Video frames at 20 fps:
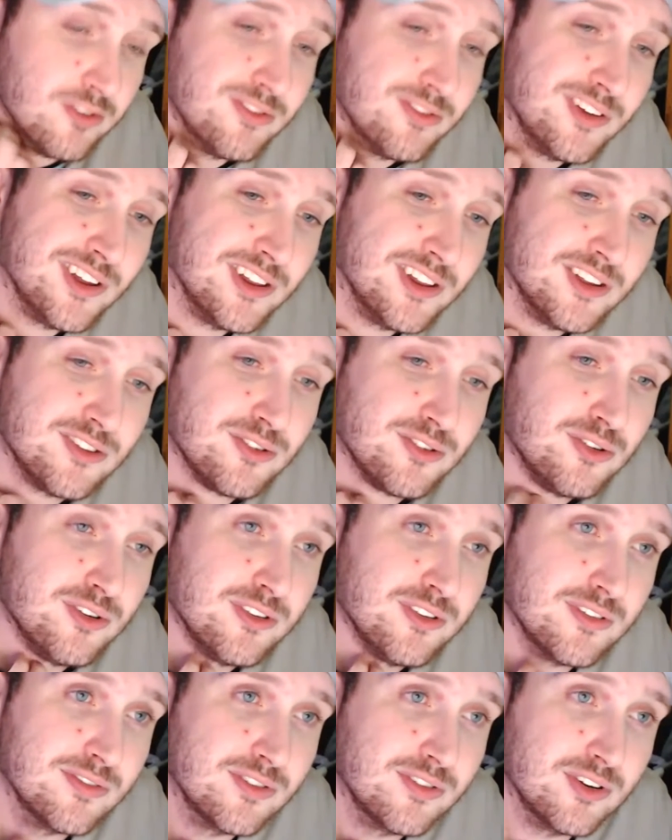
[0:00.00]
Vela scored
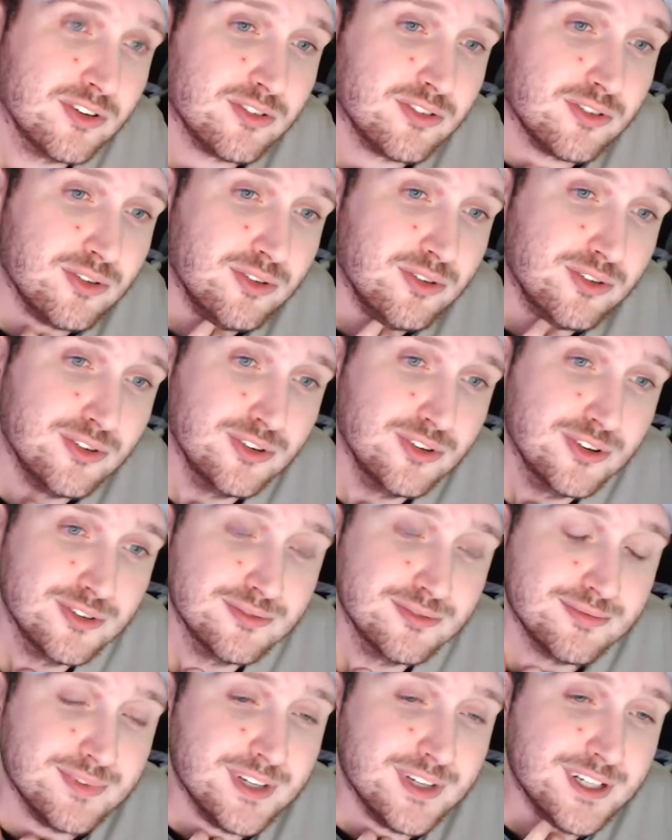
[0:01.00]
the first goal.
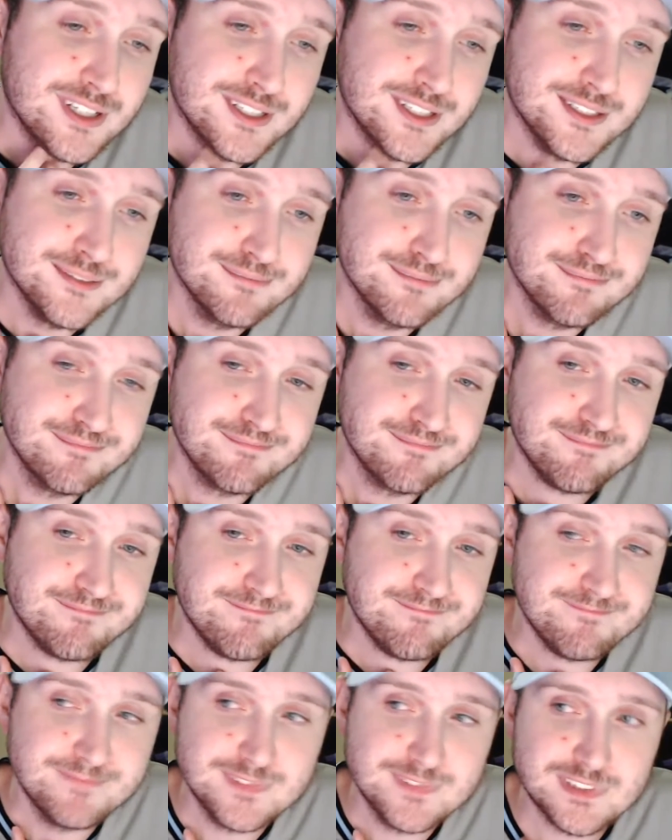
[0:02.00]

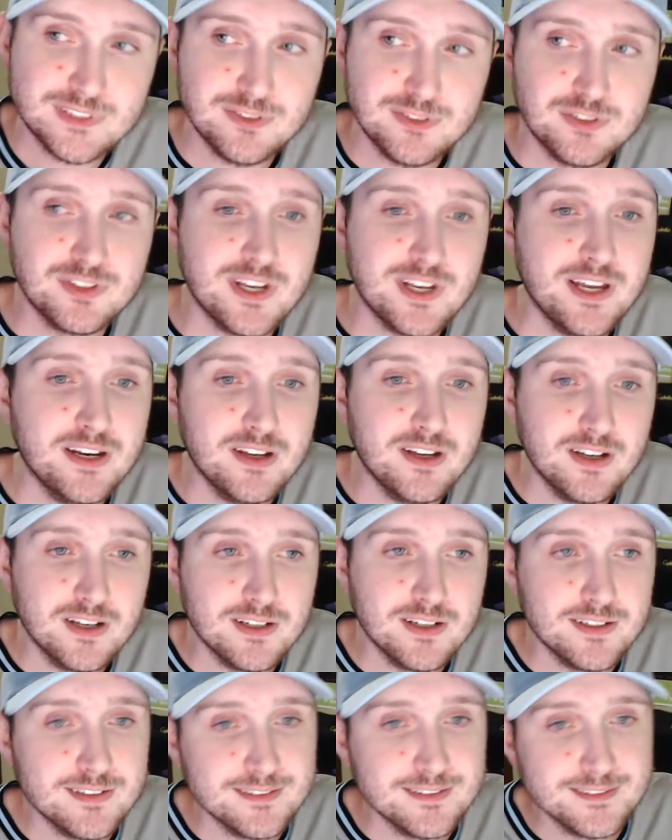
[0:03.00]
It's kind of
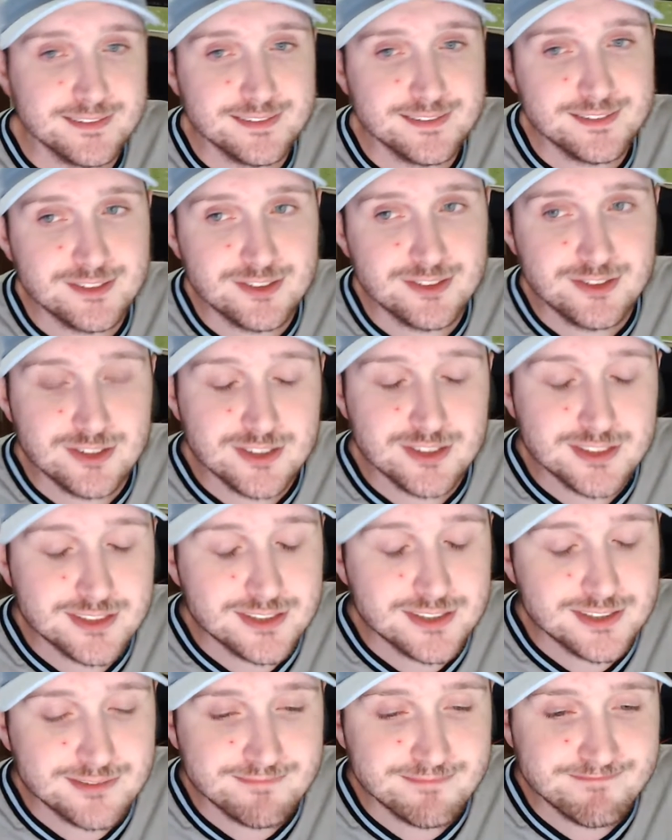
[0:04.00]

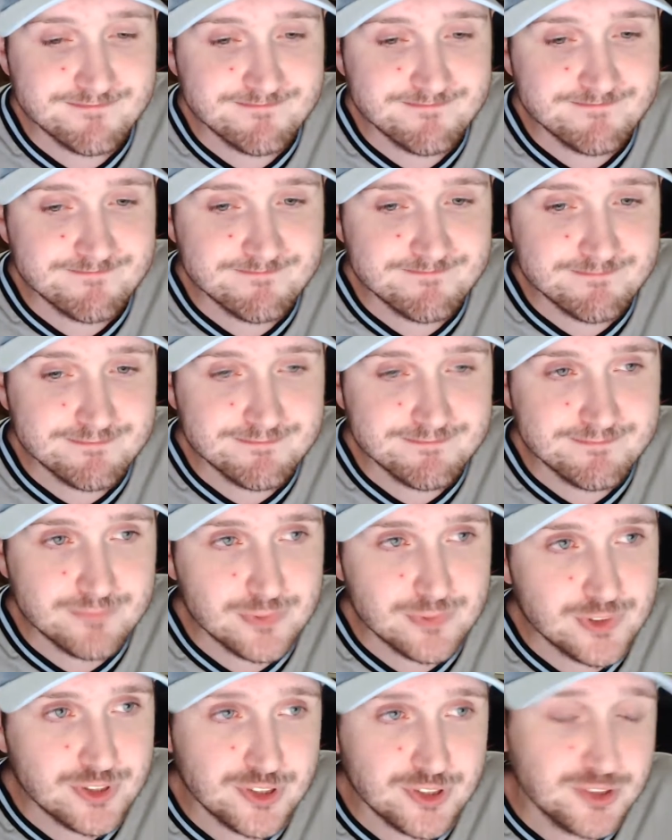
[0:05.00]
just
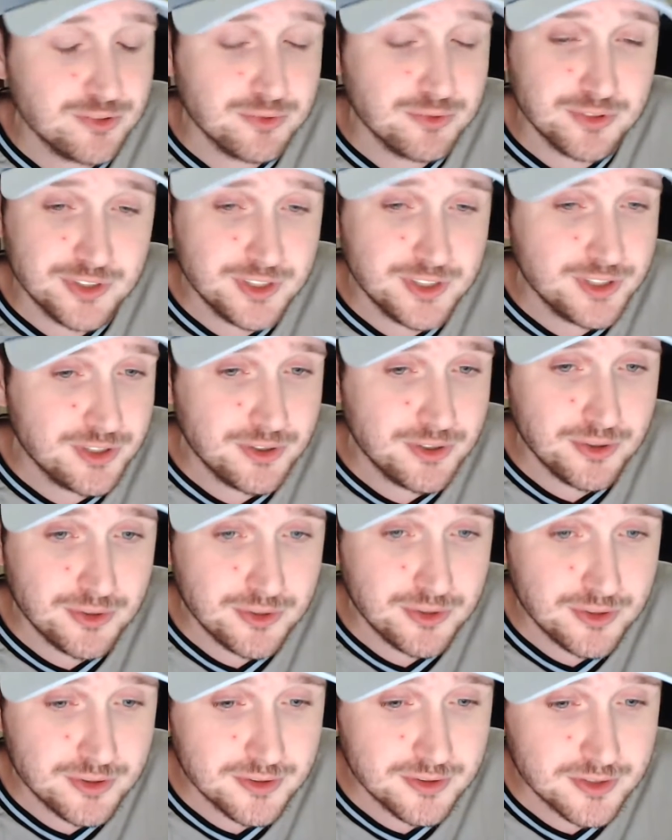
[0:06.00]
a really good
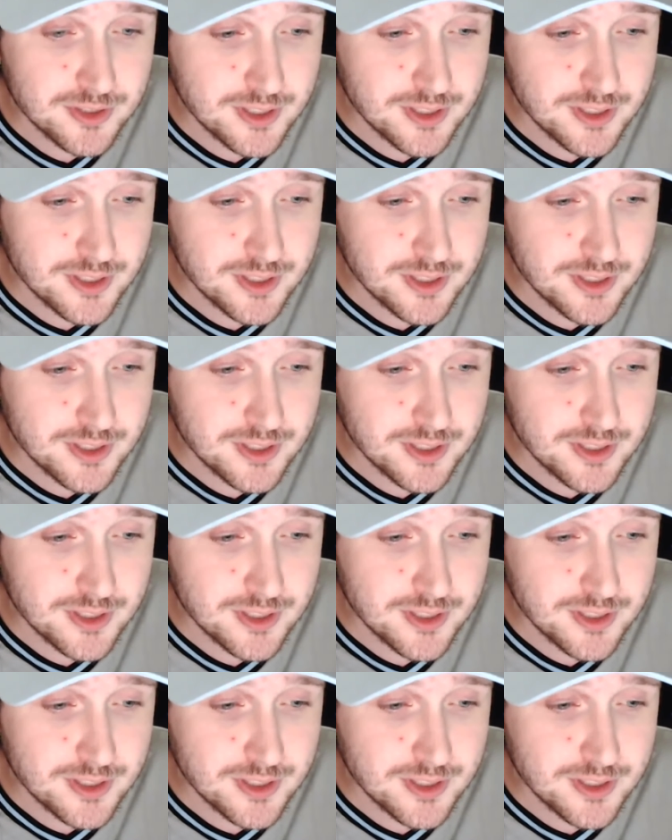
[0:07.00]
goal.